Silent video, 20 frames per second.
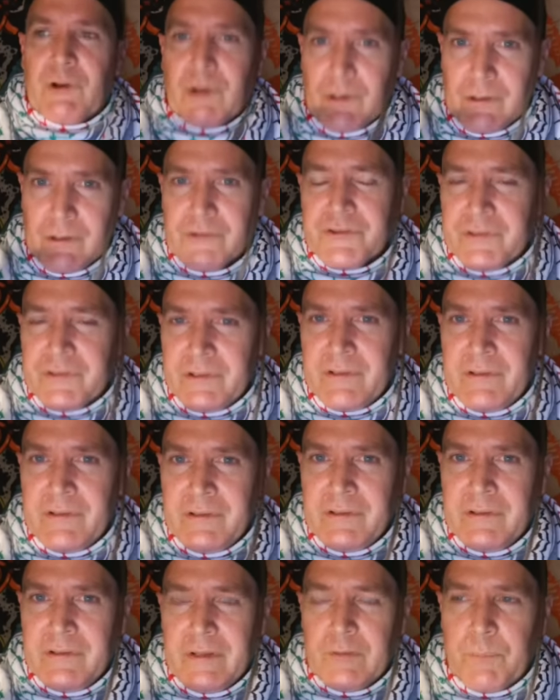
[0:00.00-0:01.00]
large.
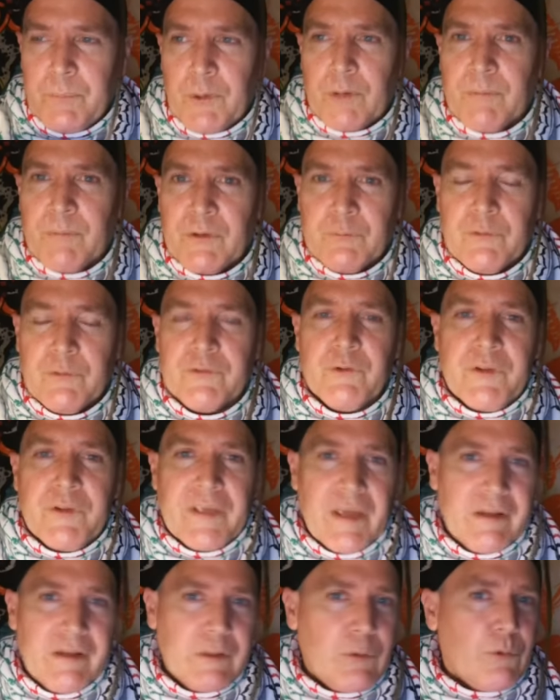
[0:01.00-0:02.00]
Its purpose was to
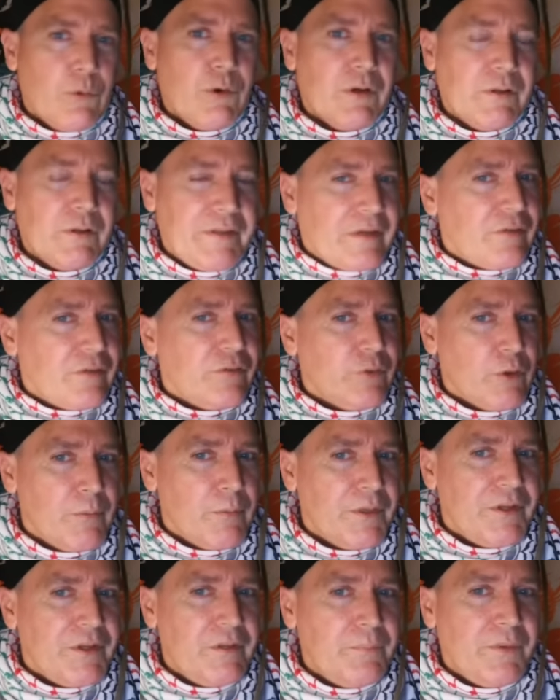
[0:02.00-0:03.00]
categorically
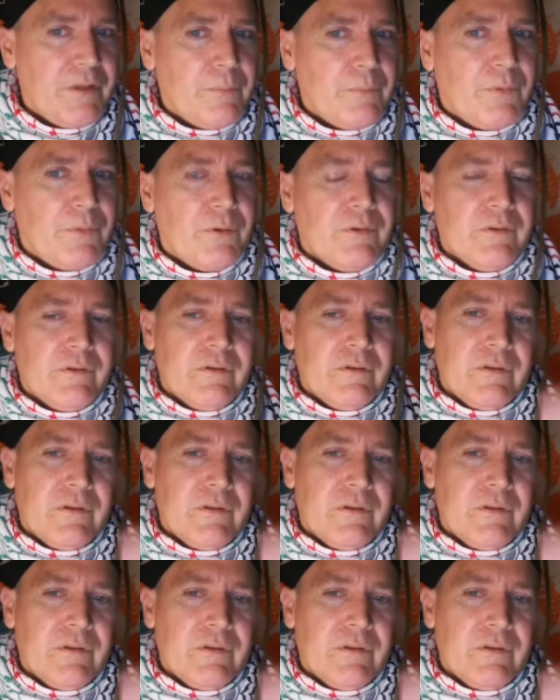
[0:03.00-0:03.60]
exterminate people.